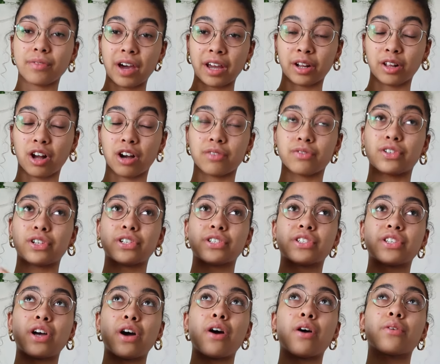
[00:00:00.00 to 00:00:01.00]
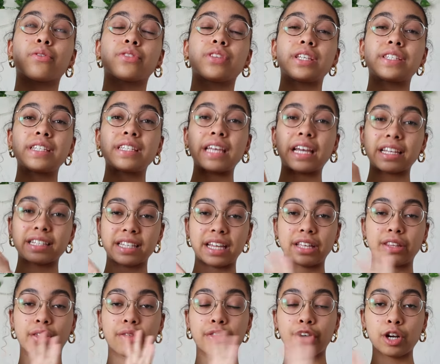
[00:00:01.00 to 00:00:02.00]
Final Offer. So this is, like I
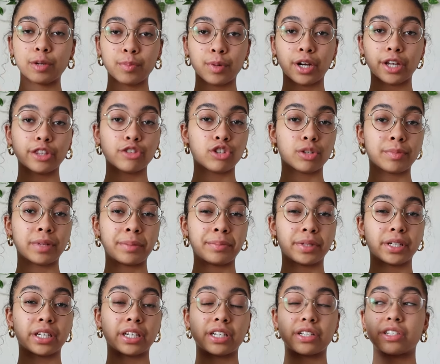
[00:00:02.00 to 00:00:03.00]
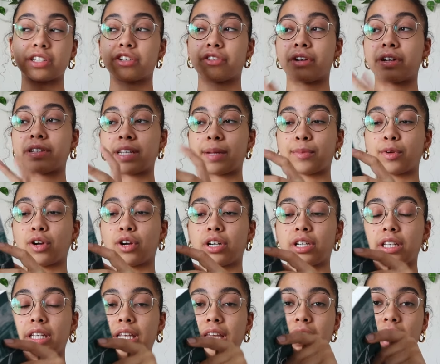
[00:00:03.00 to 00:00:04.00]
said, the 3rd book in the Dreamland Billionaires series. I'm
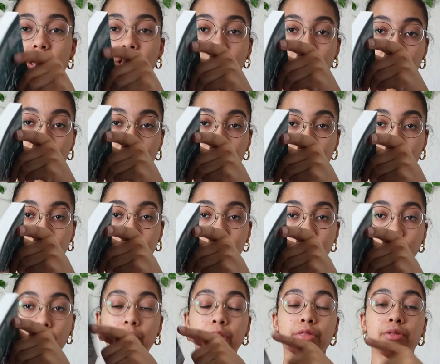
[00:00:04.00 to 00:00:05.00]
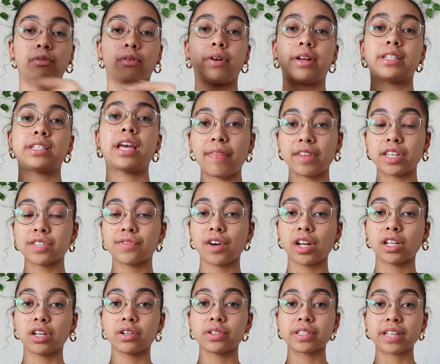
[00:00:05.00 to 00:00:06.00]
currently a third of the way through it, and this
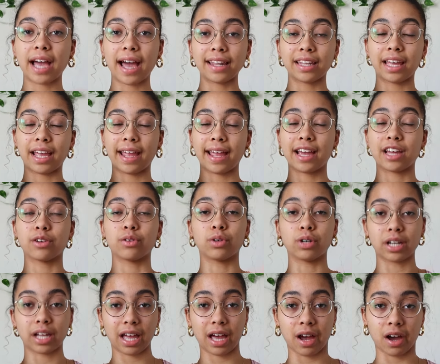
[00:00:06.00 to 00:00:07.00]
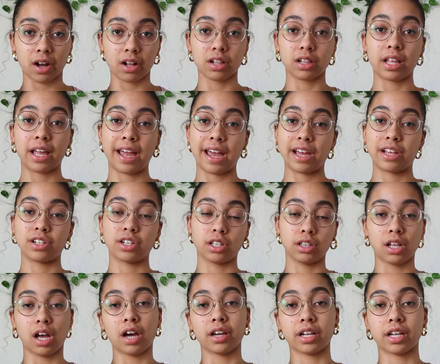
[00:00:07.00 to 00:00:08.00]
follows Callahan, or Cal, and
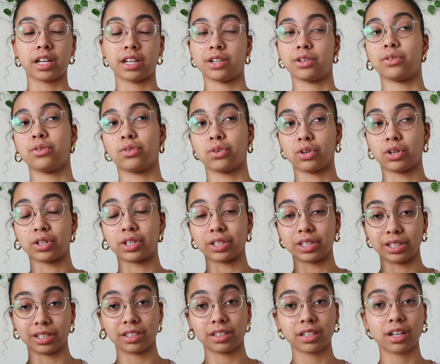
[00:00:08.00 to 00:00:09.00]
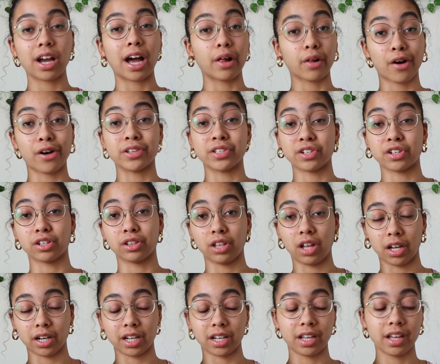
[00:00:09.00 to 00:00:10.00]
Alana, or Cal calls her
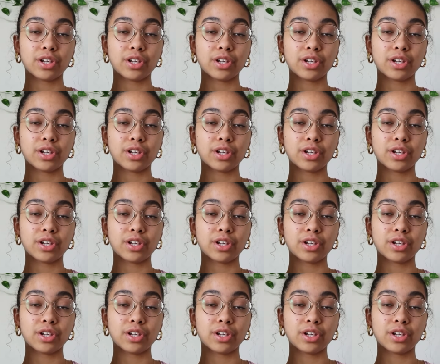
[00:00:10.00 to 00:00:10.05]
Lana.